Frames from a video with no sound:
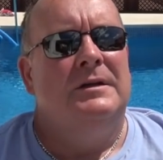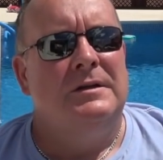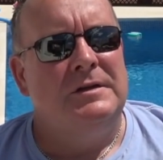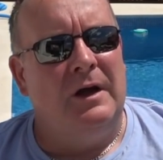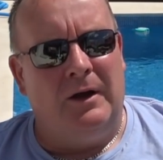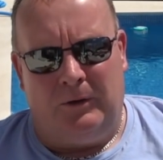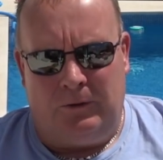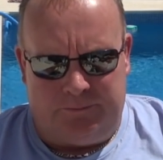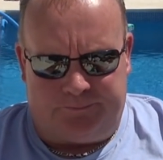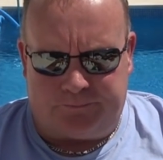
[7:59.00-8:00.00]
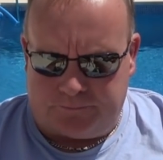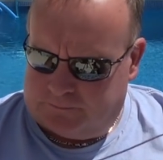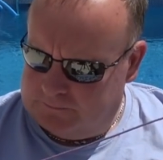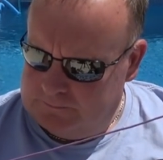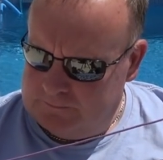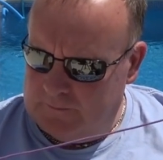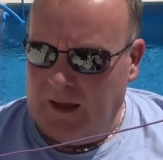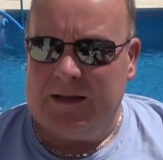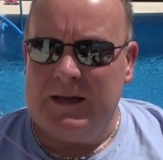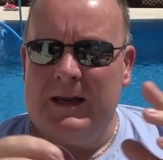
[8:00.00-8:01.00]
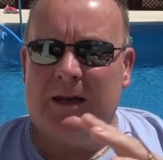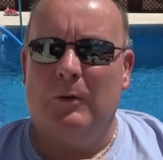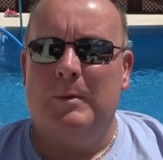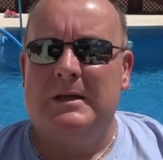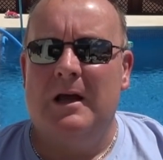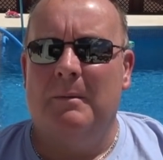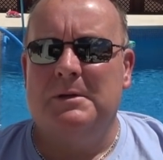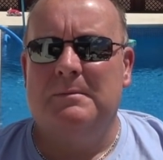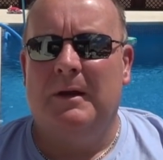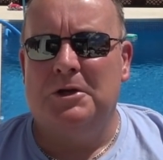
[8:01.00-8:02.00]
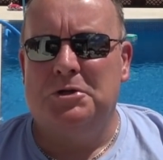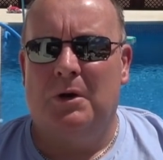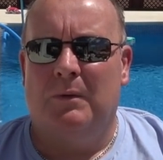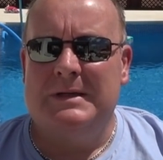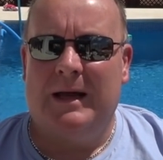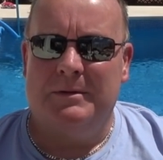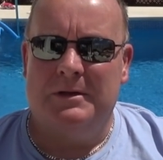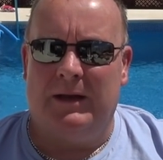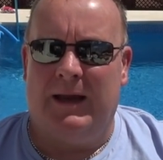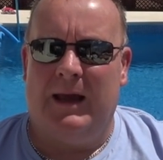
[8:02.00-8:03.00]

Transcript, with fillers: So I did it a couple of times to make sure I was absolutely